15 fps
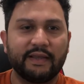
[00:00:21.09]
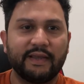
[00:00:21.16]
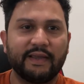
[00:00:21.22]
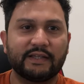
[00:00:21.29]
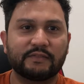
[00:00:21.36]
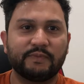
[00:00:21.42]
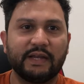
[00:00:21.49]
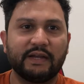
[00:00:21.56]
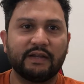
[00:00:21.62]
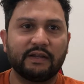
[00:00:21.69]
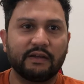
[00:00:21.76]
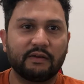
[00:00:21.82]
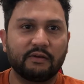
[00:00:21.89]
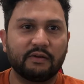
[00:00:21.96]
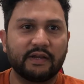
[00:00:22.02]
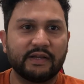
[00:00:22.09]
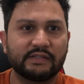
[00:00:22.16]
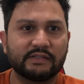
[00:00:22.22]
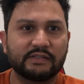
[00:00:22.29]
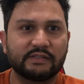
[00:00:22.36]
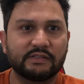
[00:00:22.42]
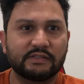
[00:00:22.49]
expanding our
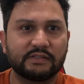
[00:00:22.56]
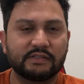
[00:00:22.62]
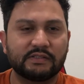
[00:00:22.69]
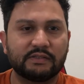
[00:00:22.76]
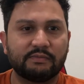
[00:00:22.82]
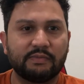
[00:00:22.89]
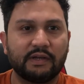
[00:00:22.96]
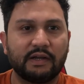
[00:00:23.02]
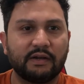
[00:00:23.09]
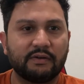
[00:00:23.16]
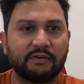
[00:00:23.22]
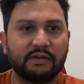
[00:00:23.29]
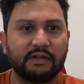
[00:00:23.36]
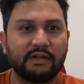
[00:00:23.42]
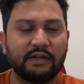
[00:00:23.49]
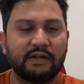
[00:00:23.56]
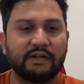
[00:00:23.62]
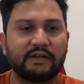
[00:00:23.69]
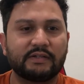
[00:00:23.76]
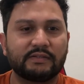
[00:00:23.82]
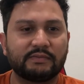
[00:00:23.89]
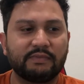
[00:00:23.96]
horizons, is about
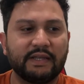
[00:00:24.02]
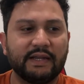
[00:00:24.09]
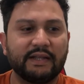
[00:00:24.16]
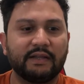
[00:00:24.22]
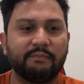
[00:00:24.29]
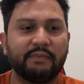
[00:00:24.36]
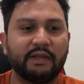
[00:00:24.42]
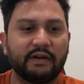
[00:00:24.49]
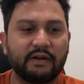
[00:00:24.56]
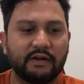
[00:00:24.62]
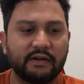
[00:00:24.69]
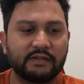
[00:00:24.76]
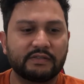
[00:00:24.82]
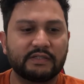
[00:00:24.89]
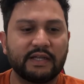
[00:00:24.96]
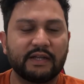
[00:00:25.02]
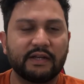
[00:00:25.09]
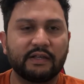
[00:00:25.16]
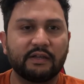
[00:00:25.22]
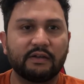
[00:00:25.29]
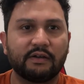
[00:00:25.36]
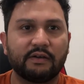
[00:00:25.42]
getting a better
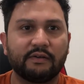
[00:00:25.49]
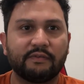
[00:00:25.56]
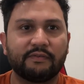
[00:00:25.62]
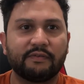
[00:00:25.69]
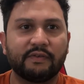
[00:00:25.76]
understanding of